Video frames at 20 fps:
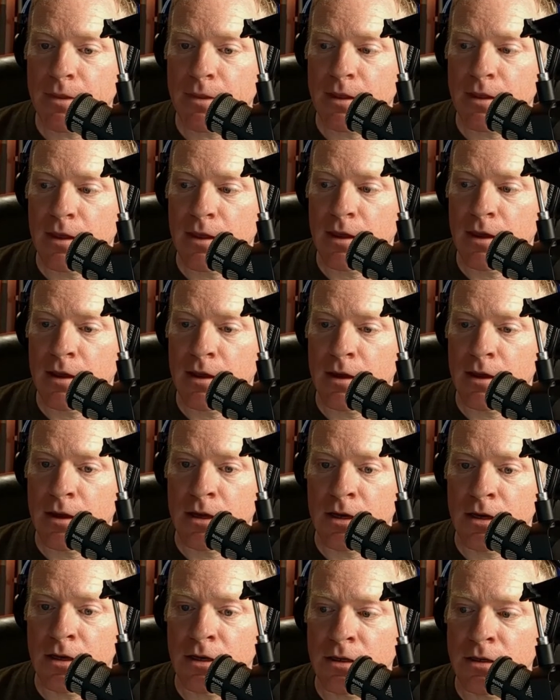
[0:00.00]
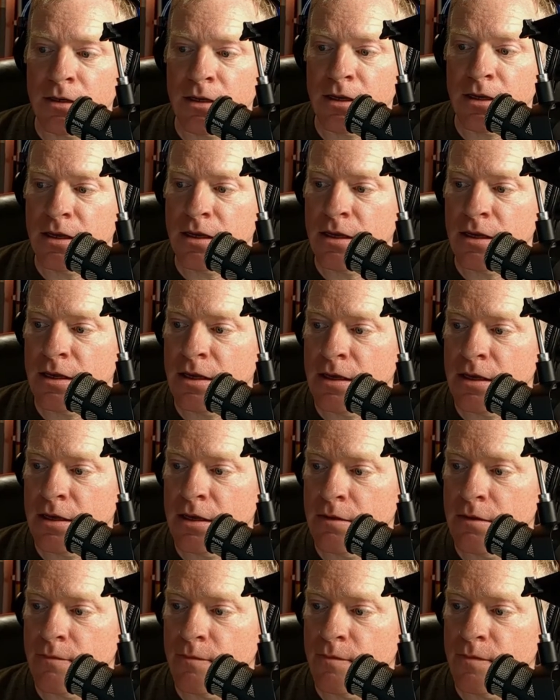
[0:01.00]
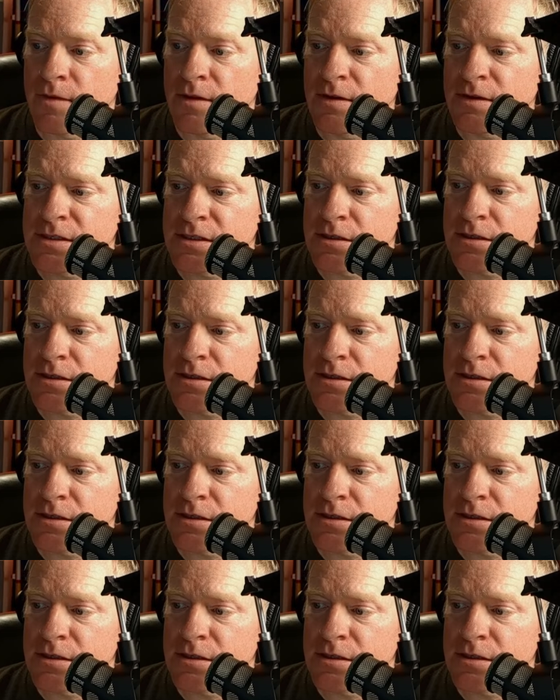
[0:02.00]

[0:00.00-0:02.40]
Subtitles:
And this is